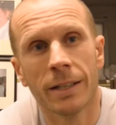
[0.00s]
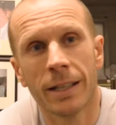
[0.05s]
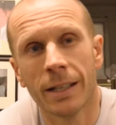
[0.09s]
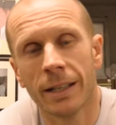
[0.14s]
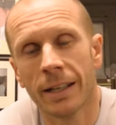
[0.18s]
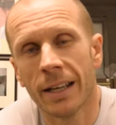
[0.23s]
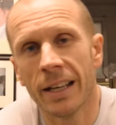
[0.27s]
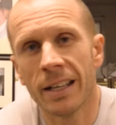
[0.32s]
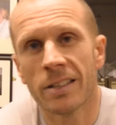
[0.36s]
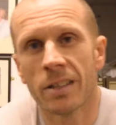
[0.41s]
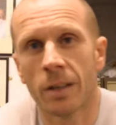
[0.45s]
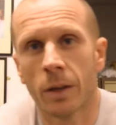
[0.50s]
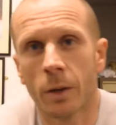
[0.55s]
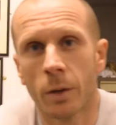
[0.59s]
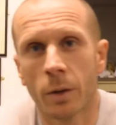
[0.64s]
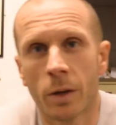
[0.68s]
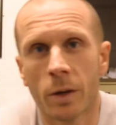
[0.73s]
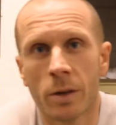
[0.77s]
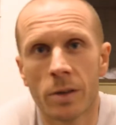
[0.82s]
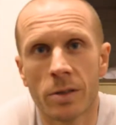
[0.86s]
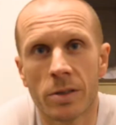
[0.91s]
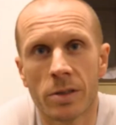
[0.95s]
Didn't need to,
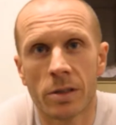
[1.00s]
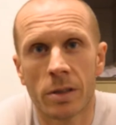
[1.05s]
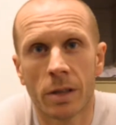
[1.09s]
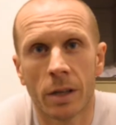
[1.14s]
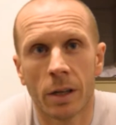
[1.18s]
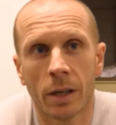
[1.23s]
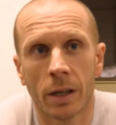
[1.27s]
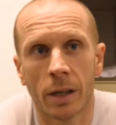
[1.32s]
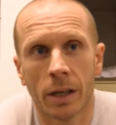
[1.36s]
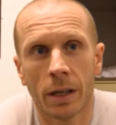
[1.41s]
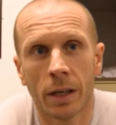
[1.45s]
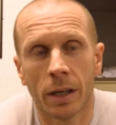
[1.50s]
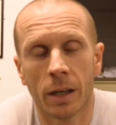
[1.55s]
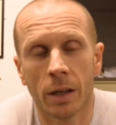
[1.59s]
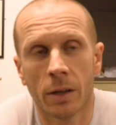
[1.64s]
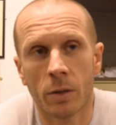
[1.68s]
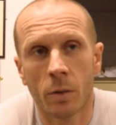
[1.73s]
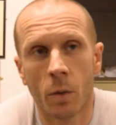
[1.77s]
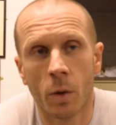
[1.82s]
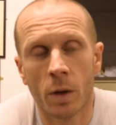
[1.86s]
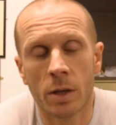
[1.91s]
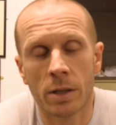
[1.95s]
because
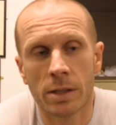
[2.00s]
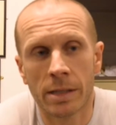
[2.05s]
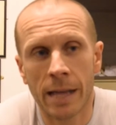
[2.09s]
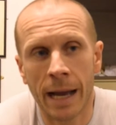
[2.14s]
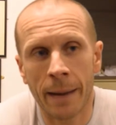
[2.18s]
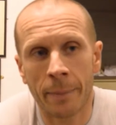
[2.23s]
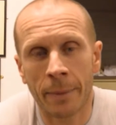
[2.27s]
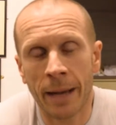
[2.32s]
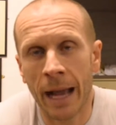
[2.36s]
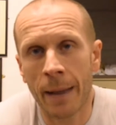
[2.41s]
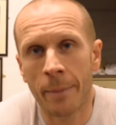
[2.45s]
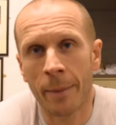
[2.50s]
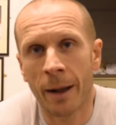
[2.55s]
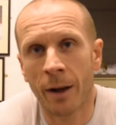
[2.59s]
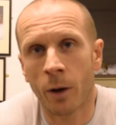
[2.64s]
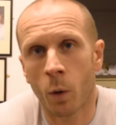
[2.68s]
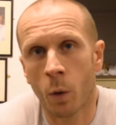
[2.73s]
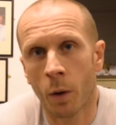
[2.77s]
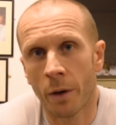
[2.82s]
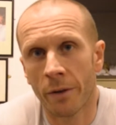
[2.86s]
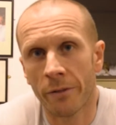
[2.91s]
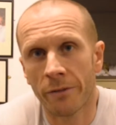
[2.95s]
Sam came
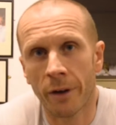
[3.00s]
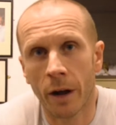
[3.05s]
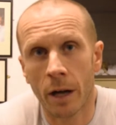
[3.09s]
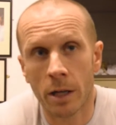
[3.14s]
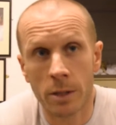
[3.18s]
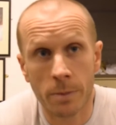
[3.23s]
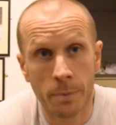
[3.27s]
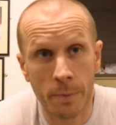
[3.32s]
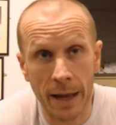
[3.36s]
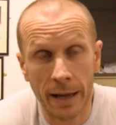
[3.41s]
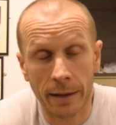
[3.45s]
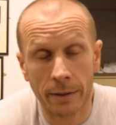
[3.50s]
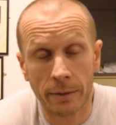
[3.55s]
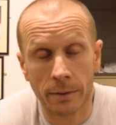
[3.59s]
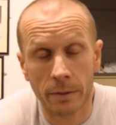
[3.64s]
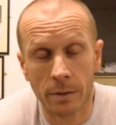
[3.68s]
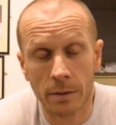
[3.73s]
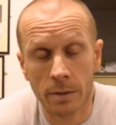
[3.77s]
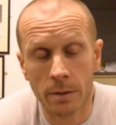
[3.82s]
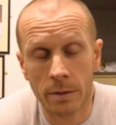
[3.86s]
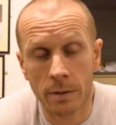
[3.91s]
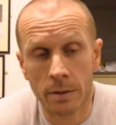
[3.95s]
out quite fast, met
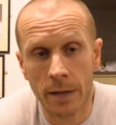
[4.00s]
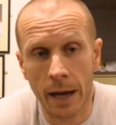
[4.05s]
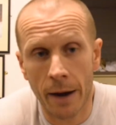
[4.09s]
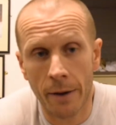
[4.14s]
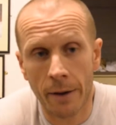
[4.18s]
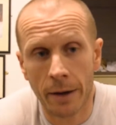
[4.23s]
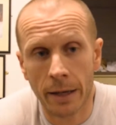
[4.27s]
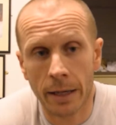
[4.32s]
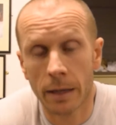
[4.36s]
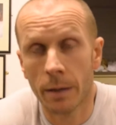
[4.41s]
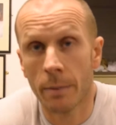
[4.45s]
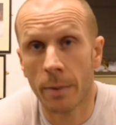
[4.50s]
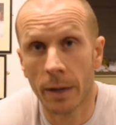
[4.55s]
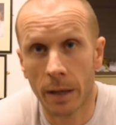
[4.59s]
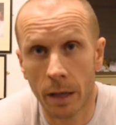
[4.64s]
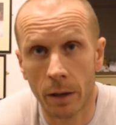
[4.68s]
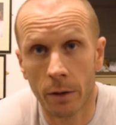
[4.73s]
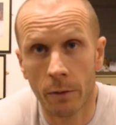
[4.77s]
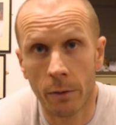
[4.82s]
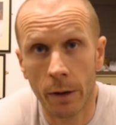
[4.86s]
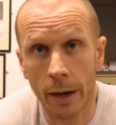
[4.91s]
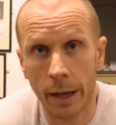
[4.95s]
Tariq in the middle
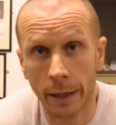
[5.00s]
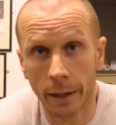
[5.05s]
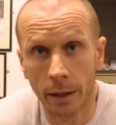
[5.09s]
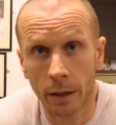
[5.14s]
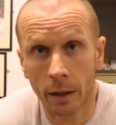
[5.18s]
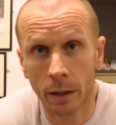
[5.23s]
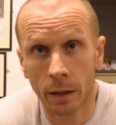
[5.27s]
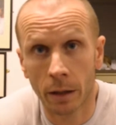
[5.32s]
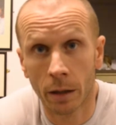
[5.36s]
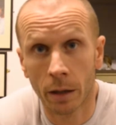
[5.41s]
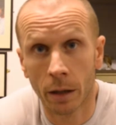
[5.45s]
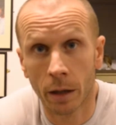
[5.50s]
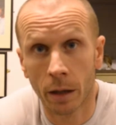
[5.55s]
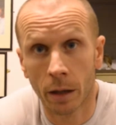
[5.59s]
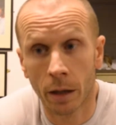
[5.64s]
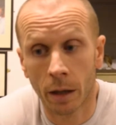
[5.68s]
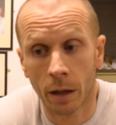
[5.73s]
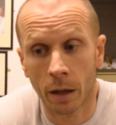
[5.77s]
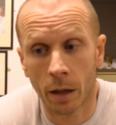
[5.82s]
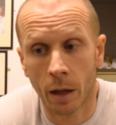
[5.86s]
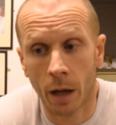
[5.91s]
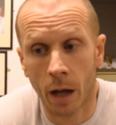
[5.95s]
of the ring,
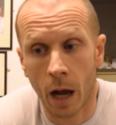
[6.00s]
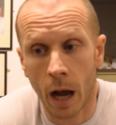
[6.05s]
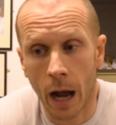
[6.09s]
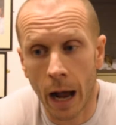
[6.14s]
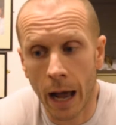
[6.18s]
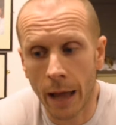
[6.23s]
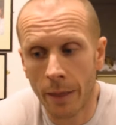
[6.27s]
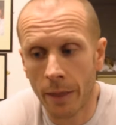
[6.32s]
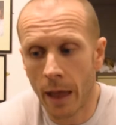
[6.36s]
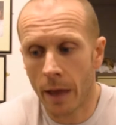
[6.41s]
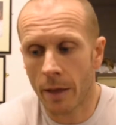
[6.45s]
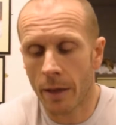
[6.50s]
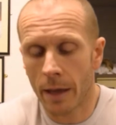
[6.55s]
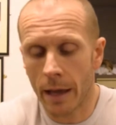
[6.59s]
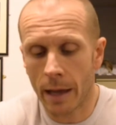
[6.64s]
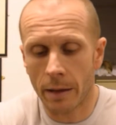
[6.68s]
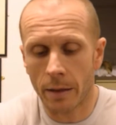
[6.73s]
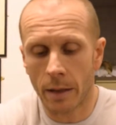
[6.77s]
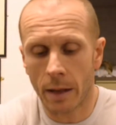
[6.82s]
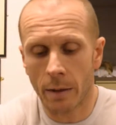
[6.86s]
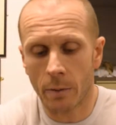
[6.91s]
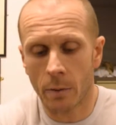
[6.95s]
and
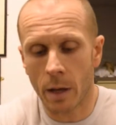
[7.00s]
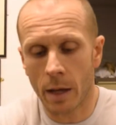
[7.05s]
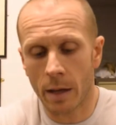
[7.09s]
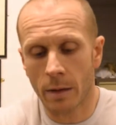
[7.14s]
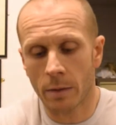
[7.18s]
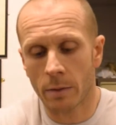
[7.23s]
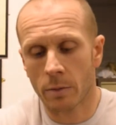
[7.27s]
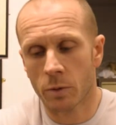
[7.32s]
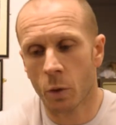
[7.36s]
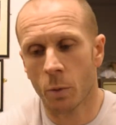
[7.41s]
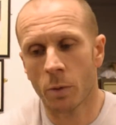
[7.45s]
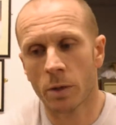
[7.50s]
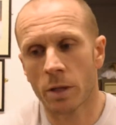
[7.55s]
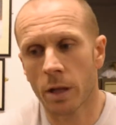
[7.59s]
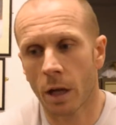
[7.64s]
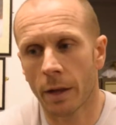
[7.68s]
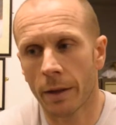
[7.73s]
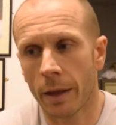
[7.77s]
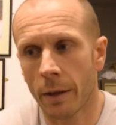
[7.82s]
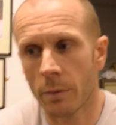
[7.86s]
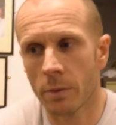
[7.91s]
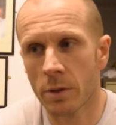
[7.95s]
it was almost
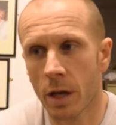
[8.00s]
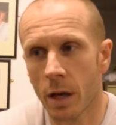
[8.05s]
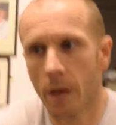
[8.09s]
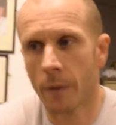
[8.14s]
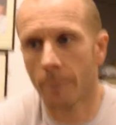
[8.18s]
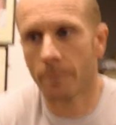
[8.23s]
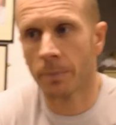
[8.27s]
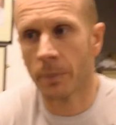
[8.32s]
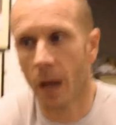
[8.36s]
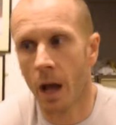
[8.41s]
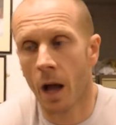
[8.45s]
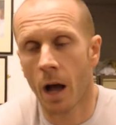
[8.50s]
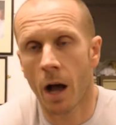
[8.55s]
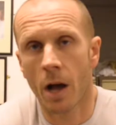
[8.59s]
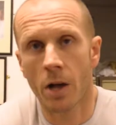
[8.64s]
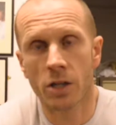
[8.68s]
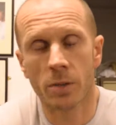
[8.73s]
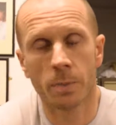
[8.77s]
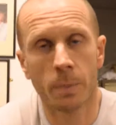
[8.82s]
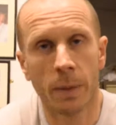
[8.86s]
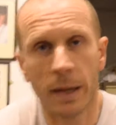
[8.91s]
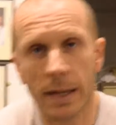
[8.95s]
like there was a
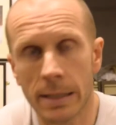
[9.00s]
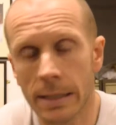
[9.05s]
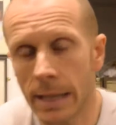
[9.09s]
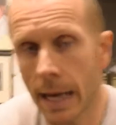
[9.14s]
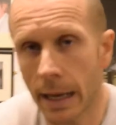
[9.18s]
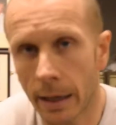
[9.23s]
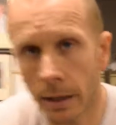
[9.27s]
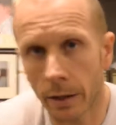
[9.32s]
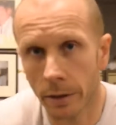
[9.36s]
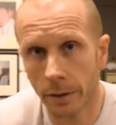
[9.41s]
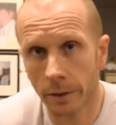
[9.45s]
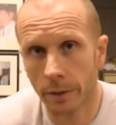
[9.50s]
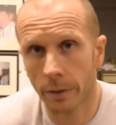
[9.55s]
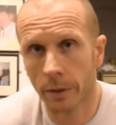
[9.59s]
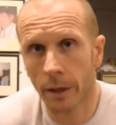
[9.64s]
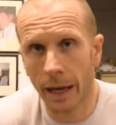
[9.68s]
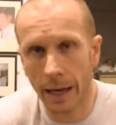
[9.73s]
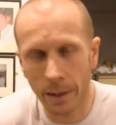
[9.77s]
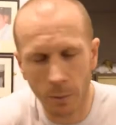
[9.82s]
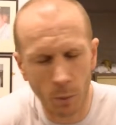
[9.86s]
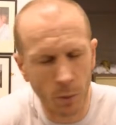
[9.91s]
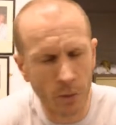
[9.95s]
split second,
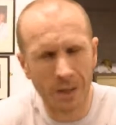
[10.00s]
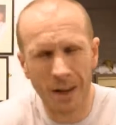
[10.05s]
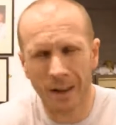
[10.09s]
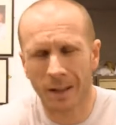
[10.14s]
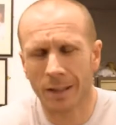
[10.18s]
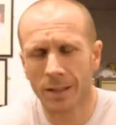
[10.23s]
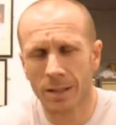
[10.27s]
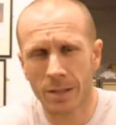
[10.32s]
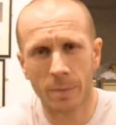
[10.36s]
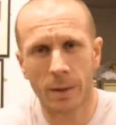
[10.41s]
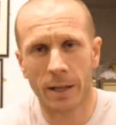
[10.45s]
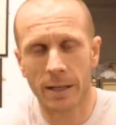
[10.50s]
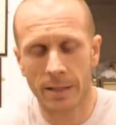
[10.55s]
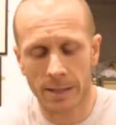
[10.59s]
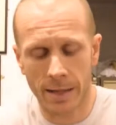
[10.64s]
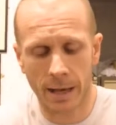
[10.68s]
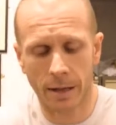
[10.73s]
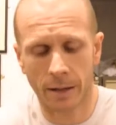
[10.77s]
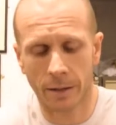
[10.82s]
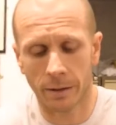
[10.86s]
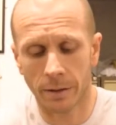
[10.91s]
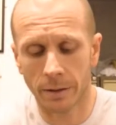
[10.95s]
and it was like a split
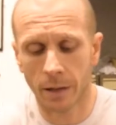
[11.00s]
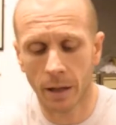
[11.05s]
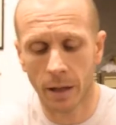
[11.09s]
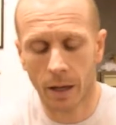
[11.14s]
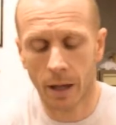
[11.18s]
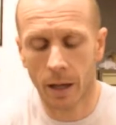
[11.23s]
second,